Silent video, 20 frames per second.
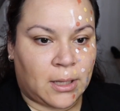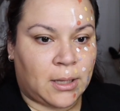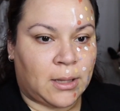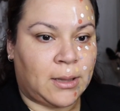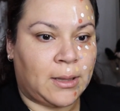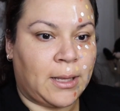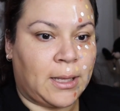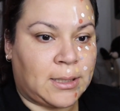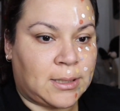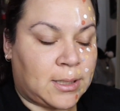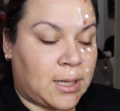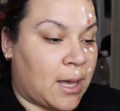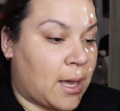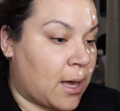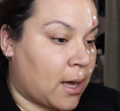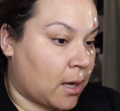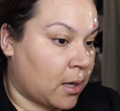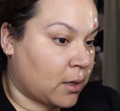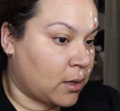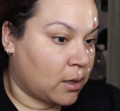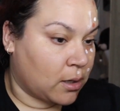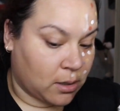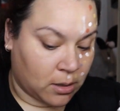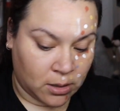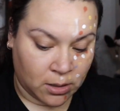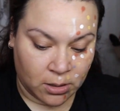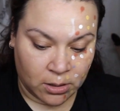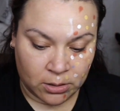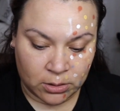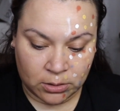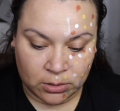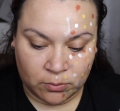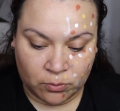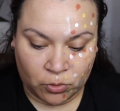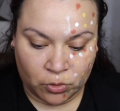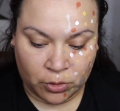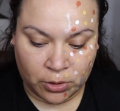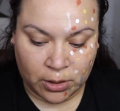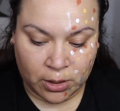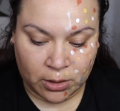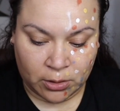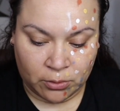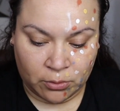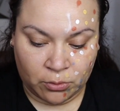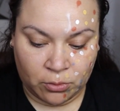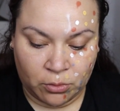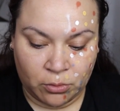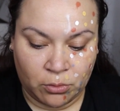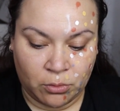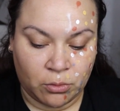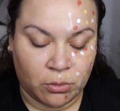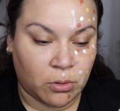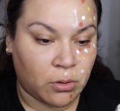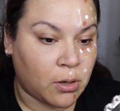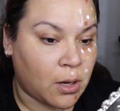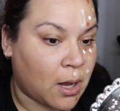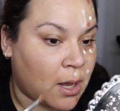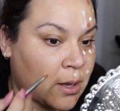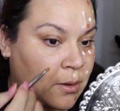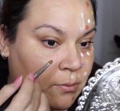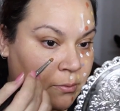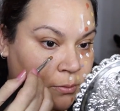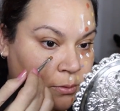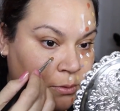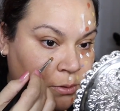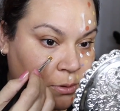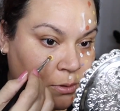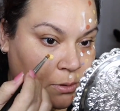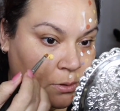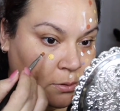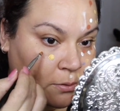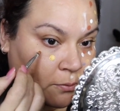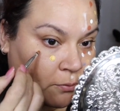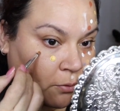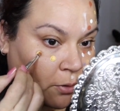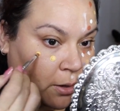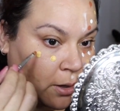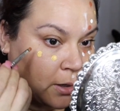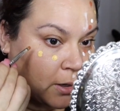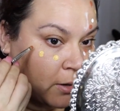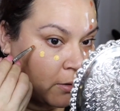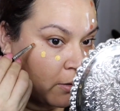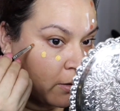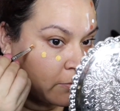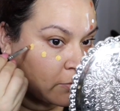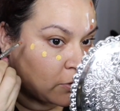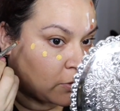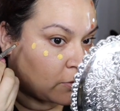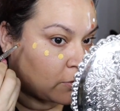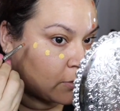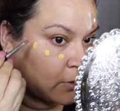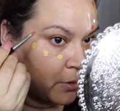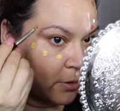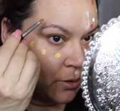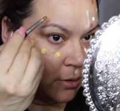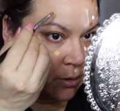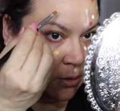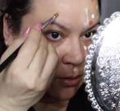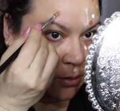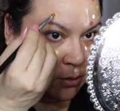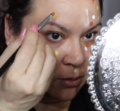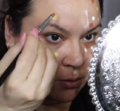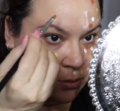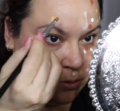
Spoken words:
Let's add some more yellow. Whew, I am still freaking out. I'm so sorry, y'all.